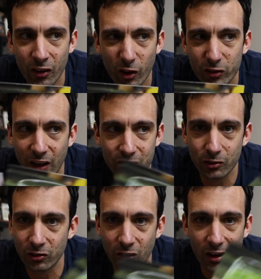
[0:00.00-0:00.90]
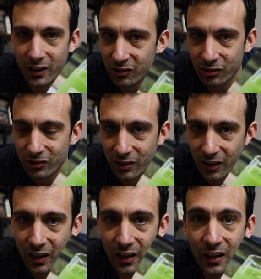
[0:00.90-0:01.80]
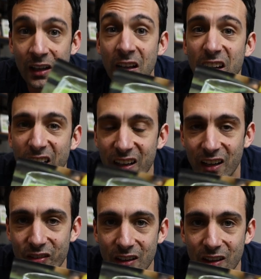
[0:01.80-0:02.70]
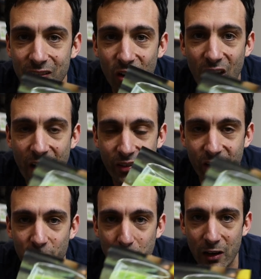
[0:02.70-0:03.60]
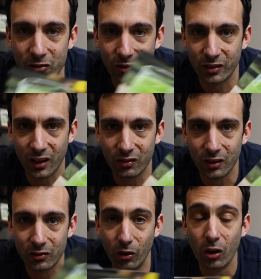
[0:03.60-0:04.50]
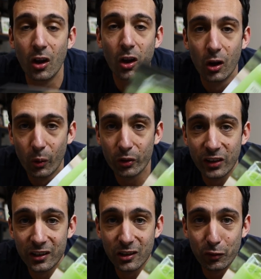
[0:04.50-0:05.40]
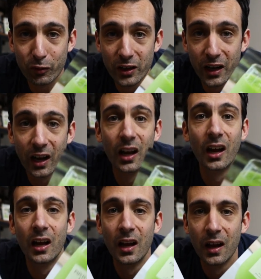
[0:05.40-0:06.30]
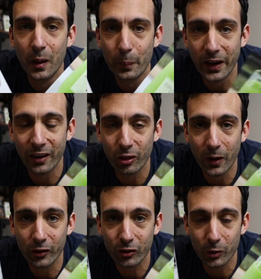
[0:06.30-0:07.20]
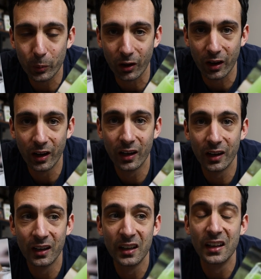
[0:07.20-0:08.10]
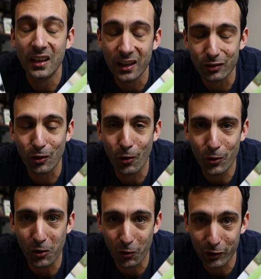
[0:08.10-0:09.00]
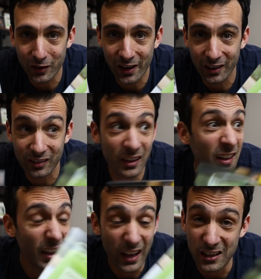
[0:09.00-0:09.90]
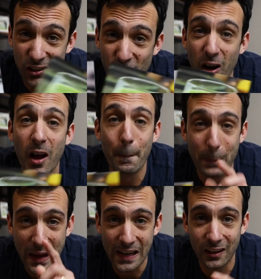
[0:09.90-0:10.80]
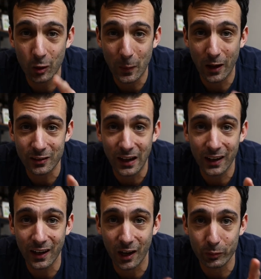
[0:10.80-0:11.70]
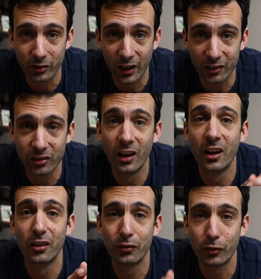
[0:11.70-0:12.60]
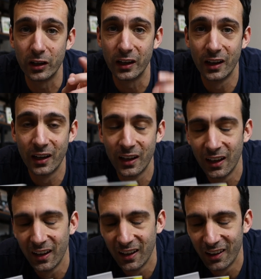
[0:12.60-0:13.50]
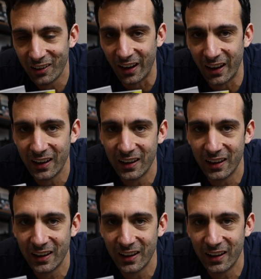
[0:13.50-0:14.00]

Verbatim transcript: those guys usually aren't interested in giving these. They don't have enough patients to give these to. We'll send you a free pain in the mouth cookbook if you go to an orthodontist and you go to paininthemouth.com slash free. Okay.